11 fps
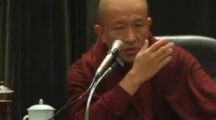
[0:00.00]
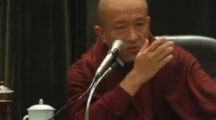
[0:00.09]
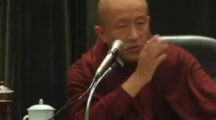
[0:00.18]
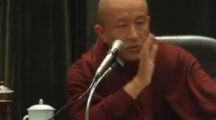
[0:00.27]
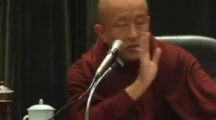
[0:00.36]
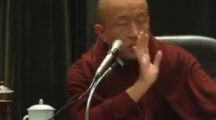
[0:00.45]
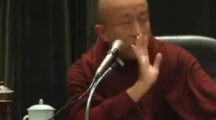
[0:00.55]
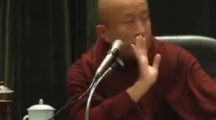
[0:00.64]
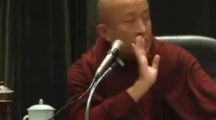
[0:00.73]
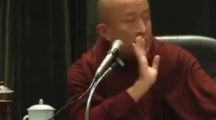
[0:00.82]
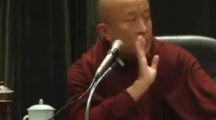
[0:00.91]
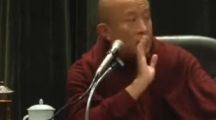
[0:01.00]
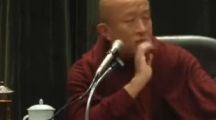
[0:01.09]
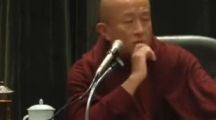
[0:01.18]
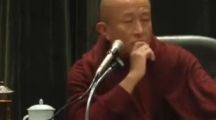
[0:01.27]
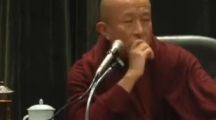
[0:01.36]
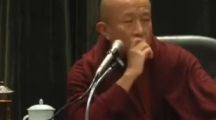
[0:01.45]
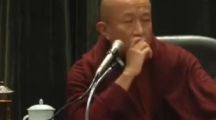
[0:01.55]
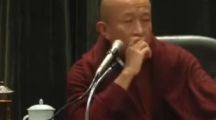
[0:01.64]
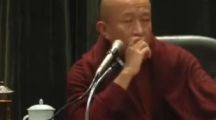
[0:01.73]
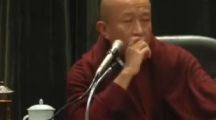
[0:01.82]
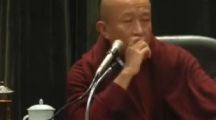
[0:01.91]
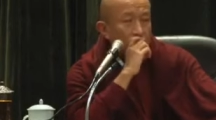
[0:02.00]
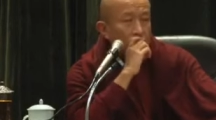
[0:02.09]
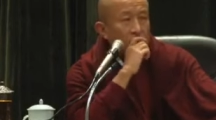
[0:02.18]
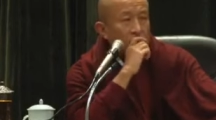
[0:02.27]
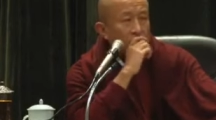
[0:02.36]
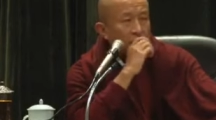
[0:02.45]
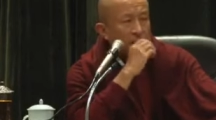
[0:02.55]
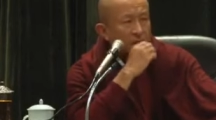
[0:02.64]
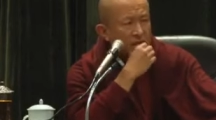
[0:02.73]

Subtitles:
and bodhisattvas are equal. But